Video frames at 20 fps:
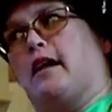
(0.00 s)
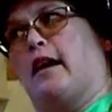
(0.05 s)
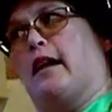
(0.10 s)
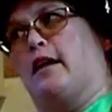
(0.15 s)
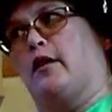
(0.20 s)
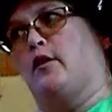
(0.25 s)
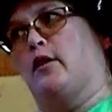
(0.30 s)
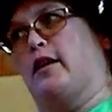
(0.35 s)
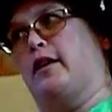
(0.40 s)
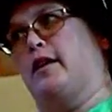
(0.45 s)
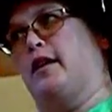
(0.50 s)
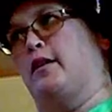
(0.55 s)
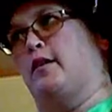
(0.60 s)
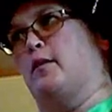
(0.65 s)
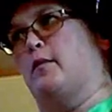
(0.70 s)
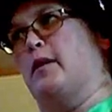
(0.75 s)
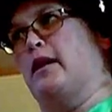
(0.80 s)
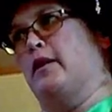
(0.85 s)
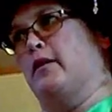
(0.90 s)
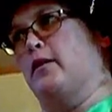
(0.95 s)
I collect
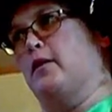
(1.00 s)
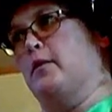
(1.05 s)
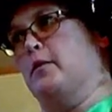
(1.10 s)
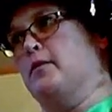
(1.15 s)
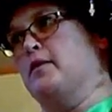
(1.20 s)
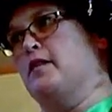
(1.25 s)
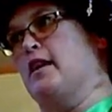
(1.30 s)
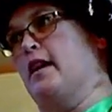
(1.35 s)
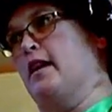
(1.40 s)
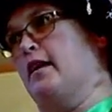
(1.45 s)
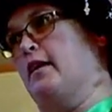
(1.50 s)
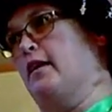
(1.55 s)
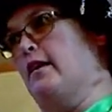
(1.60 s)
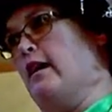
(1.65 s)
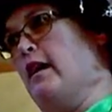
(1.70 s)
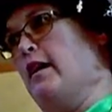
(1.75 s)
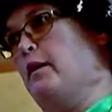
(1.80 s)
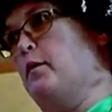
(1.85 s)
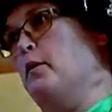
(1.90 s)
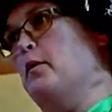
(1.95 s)
kingdom anthems and
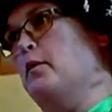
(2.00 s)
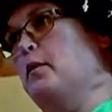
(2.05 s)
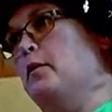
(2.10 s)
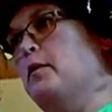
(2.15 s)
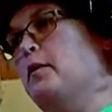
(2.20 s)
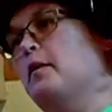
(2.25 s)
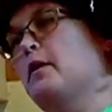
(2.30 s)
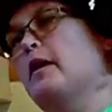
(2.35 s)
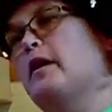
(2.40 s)
I wrote